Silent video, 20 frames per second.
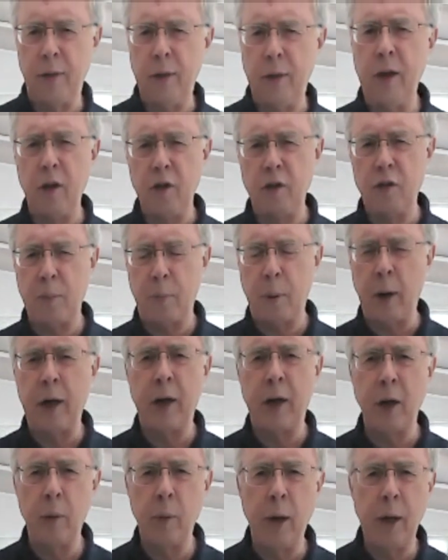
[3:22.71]
think it's the
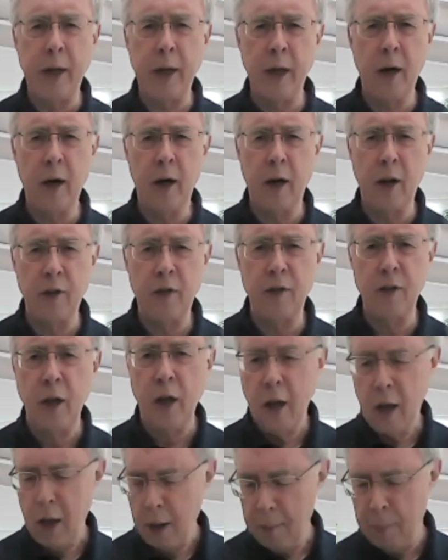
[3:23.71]
brachioradialis,
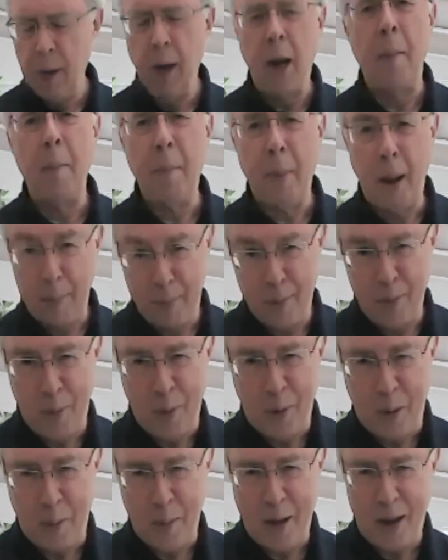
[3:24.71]
but I might be
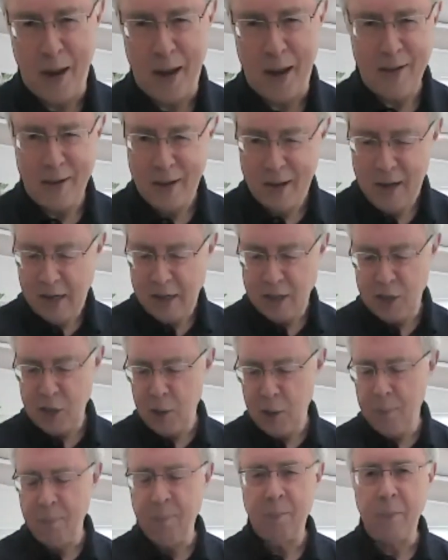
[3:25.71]
wrong about that.
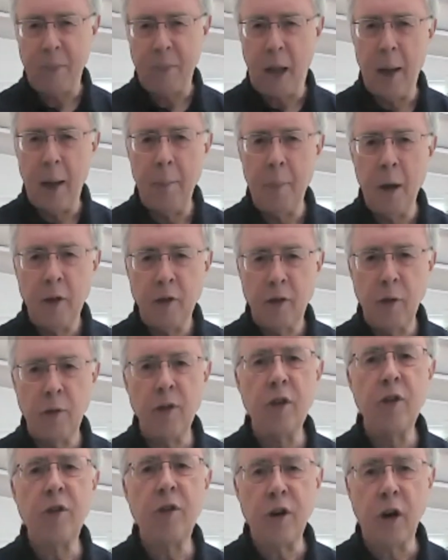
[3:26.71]
So
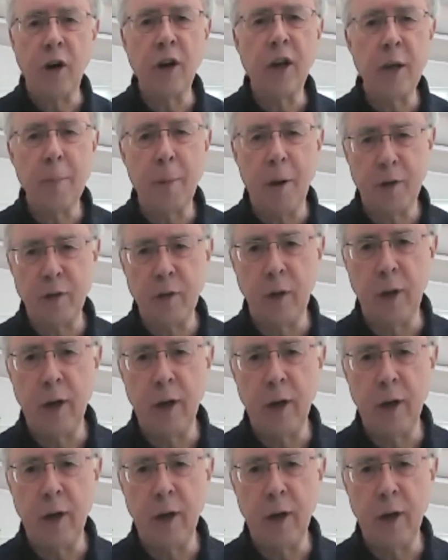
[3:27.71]
this chunky muscle